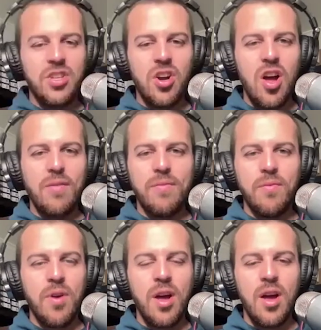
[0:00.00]
start off
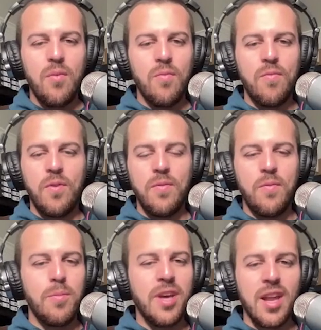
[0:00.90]
from
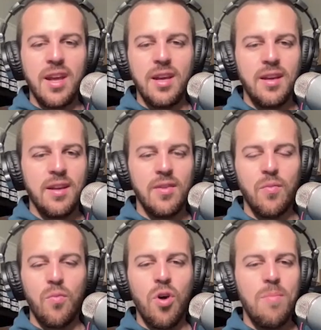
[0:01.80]
the beginning.
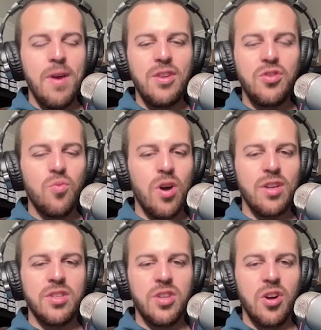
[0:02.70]
What made you want to
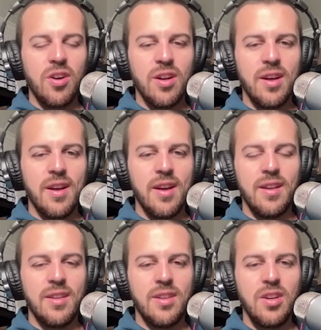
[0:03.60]
start,
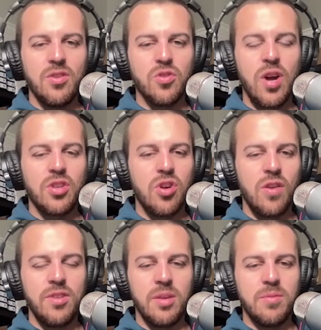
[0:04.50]
Scratch
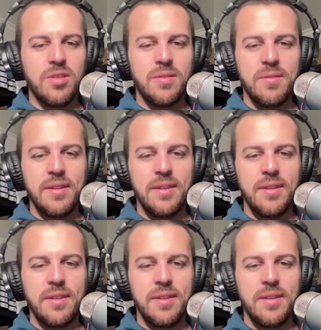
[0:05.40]
Golf Tips?